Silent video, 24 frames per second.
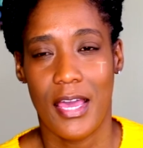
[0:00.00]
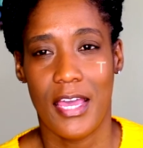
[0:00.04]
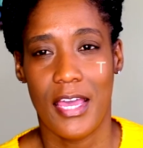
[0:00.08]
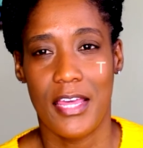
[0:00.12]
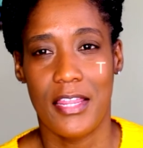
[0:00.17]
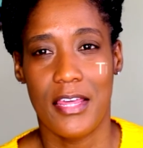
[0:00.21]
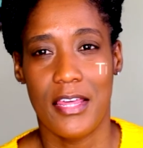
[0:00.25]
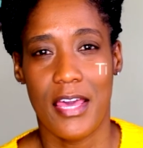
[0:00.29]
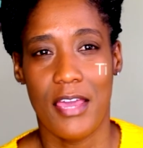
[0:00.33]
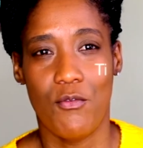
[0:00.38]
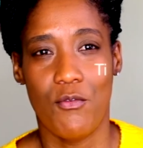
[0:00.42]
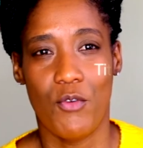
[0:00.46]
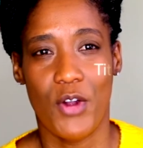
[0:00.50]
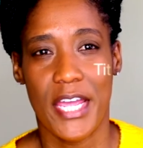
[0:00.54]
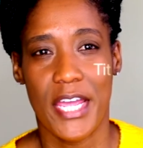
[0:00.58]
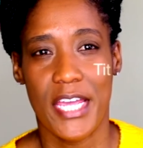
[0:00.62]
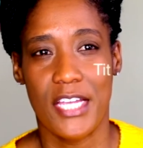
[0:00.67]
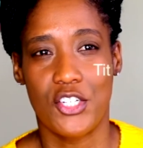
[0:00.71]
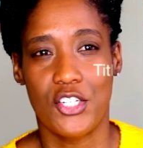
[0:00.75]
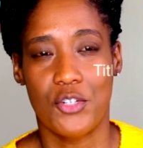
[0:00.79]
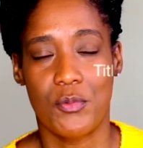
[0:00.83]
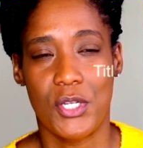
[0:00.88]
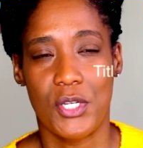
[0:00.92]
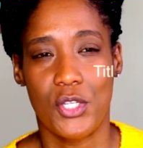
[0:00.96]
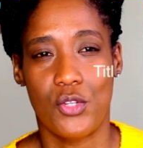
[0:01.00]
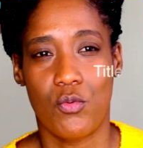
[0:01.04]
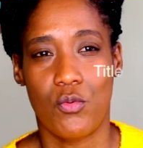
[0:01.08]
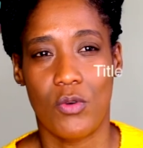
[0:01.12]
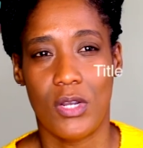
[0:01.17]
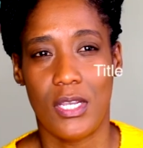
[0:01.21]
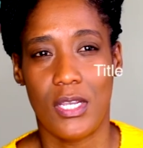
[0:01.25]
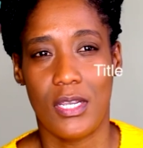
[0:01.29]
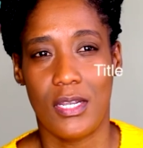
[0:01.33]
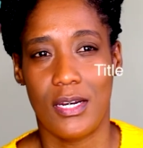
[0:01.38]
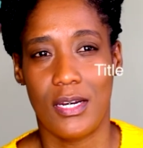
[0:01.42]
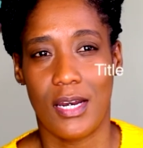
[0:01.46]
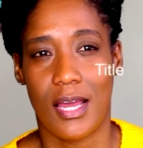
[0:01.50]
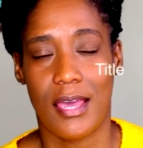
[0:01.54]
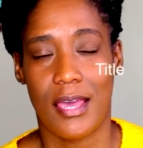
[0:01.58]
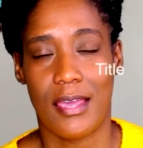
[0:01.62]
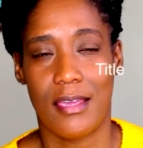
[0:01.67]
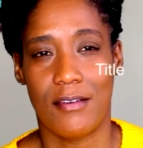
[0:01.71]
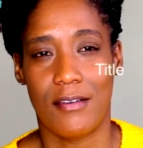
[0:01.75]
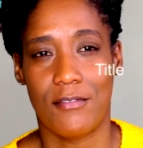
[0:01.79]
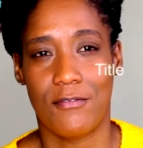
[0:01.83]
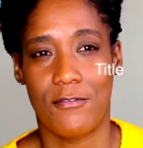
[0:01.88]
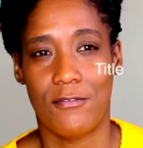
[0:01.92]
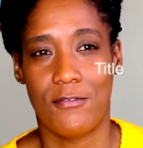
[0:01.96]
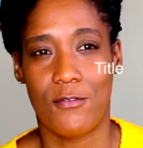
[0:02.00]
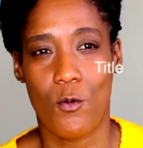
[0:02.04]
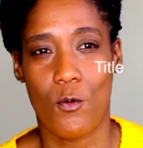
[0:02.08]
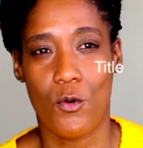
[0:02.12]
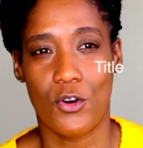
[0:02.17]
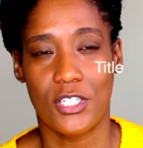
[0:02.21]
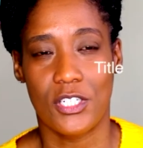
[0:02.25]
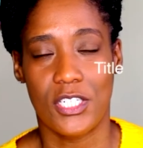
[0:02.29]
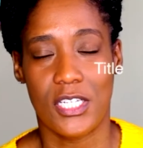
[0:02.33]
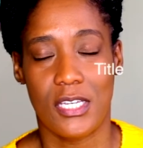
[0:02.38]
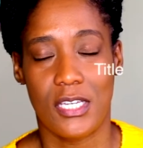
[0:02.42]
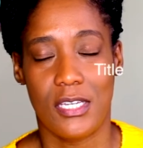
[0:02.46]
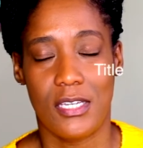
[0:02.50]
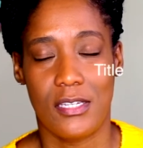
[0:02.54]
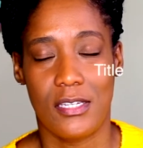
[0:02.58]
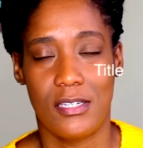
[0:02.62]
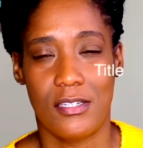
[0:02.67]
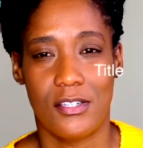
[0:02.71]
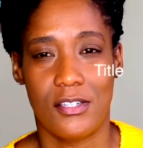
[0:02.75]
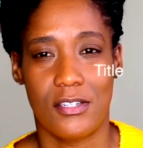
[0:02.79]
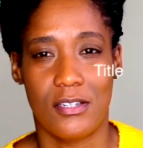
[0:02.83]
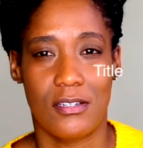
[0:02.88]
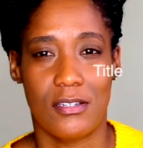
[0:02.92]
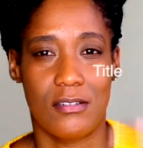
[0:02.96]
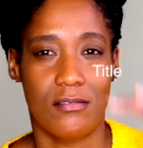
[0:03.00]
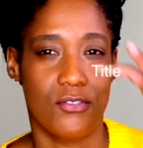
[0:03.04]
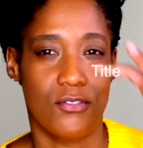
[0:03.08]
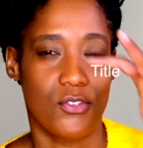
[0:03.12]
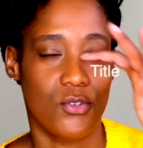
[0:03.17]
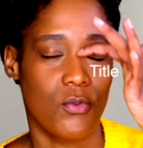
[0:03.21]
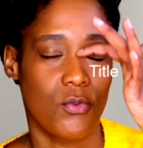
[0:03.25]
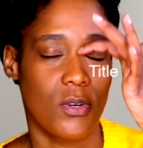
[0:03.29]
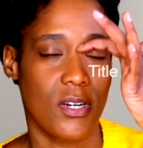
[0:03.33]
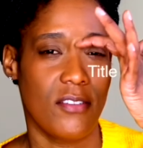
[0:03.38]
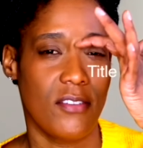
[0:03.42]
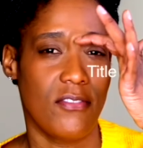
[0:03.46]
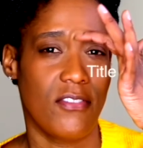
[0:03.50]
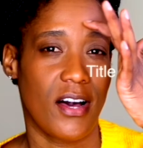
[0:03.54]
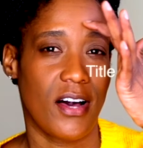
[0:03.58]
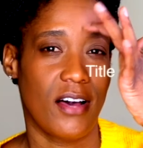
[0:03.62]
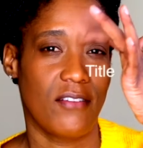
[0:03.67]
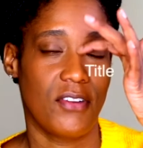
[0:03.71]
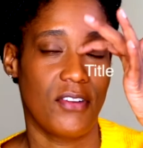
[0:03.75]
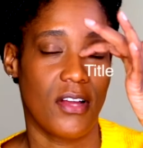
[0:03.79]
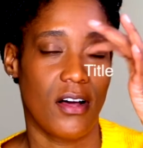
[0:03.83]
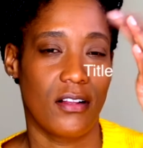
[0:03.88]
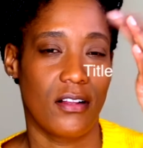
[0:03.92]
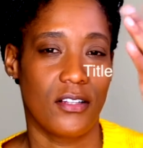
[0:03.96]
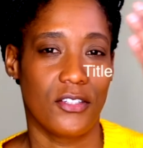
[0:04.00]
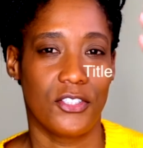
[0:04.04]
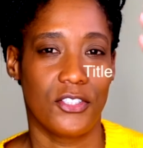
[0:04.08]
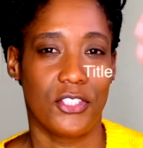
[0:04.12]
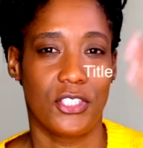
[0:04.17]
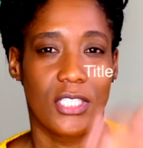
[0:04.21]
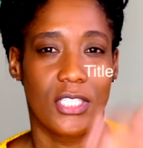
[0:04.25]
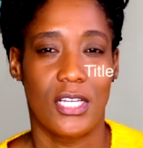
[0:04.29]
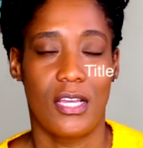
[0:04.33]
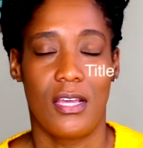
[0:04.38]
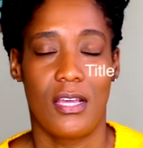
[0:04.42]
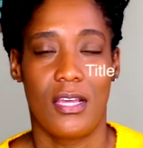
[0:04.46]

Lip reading: and they range between like $14 to $25.